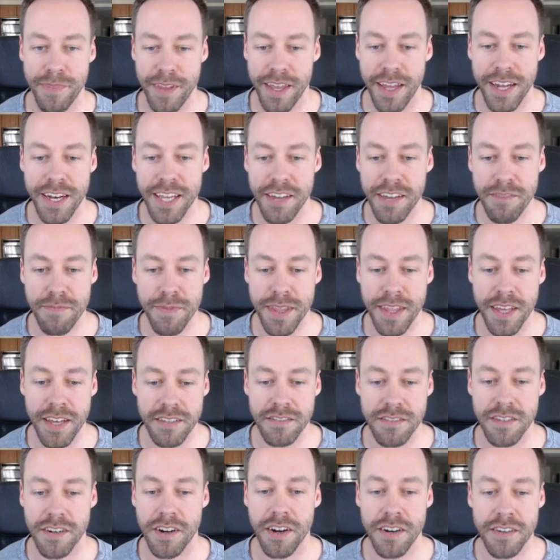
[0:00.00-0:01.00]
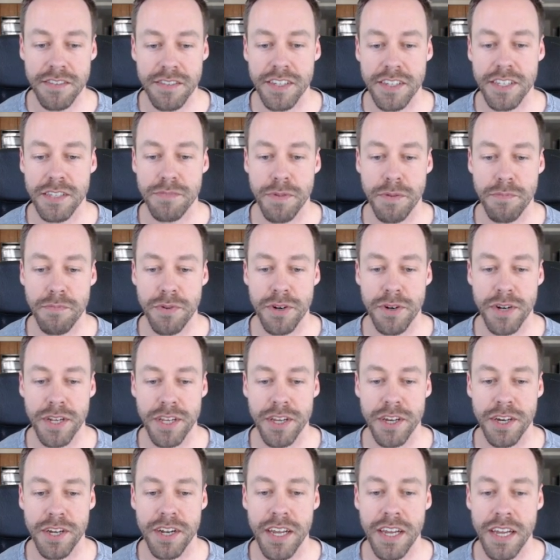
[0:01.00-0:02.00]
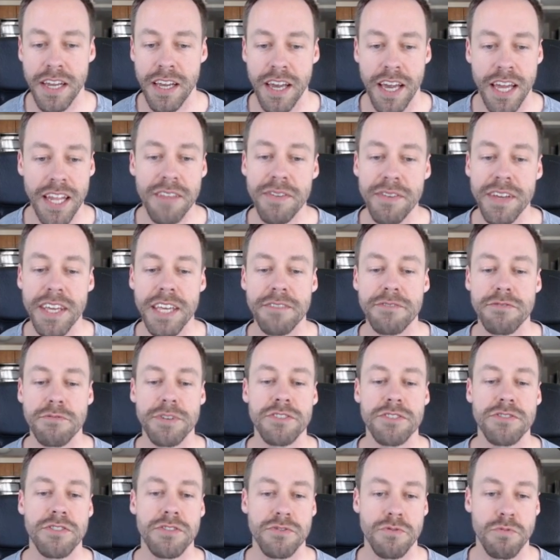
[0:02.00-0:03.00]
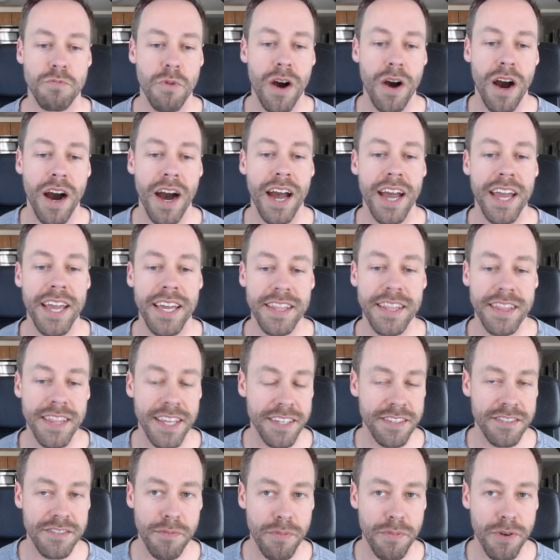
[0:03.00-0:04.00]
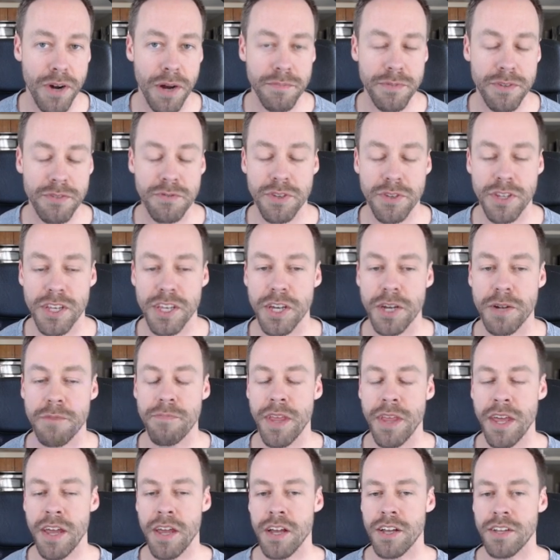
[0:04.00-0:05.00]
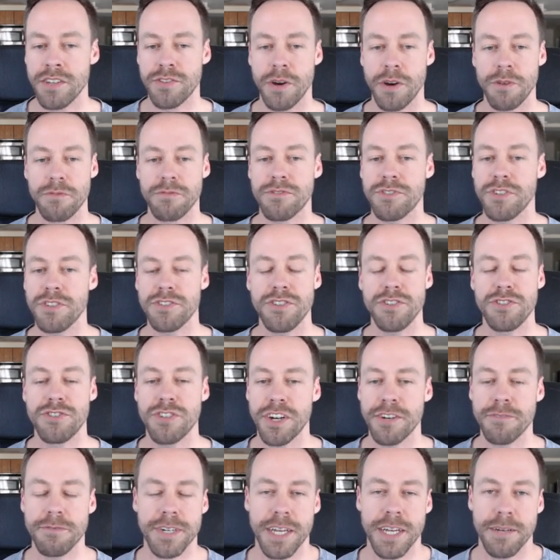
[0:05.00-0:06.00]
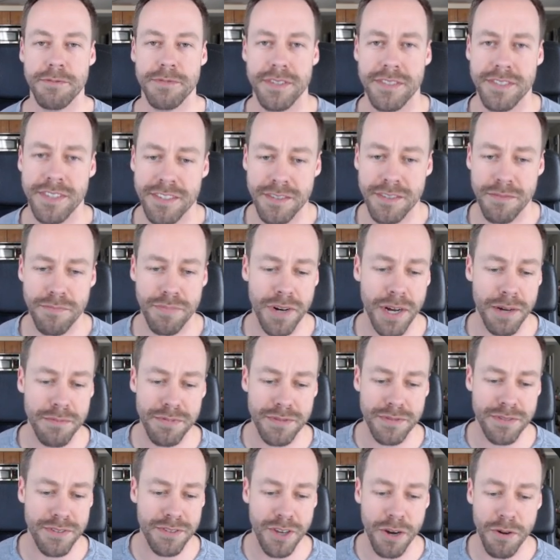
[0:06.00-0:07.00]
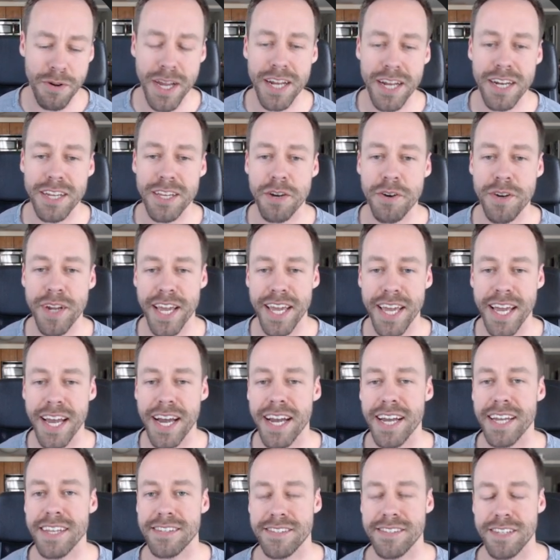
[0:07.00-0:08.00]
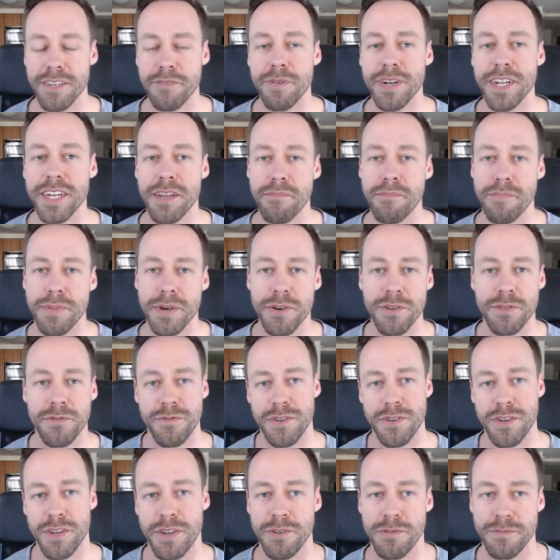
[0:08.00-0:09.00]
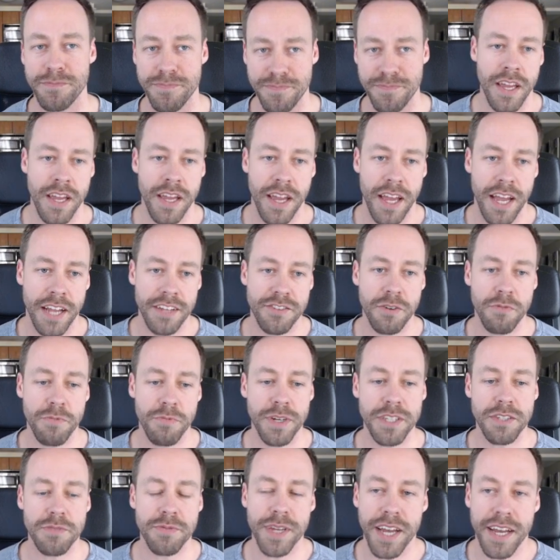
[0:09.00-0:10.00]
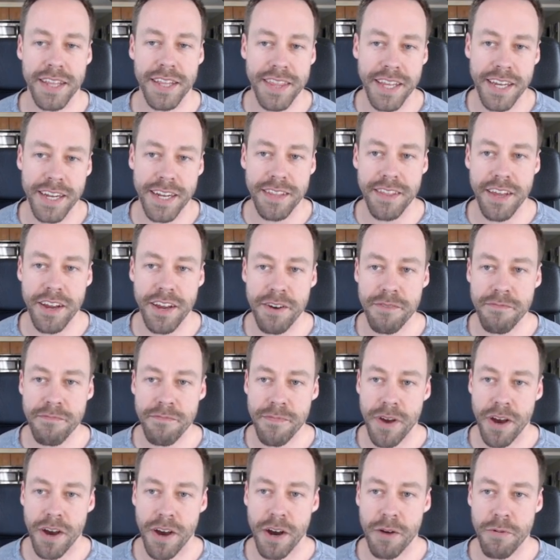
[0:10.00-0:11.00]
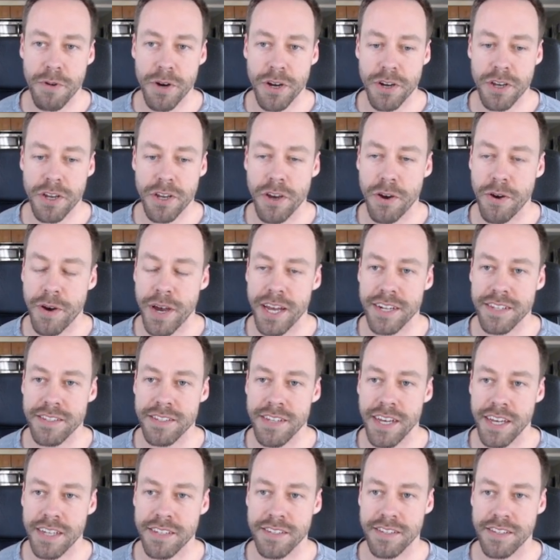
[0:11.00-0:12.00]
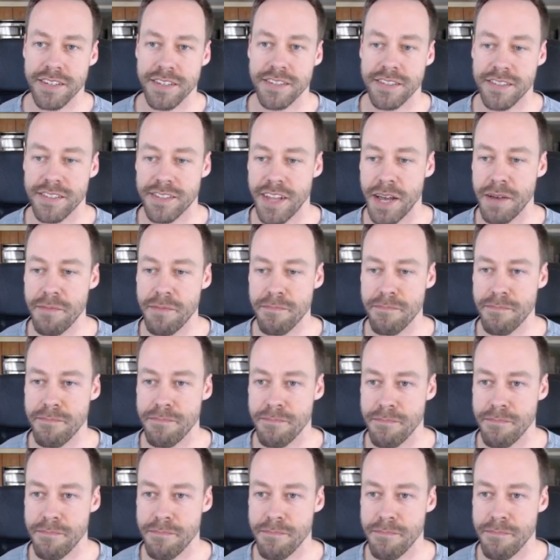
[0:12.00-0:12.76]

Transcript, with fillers: And he gave me this. And honestly, it's been pretty good. It even gives reasons why it thinks the prompt is really good. So just in general, when it comes to system prompts, go ahead and go to AI and see what it can build for you. And so once we got that in there, uh, we're going to go ahead and test this step.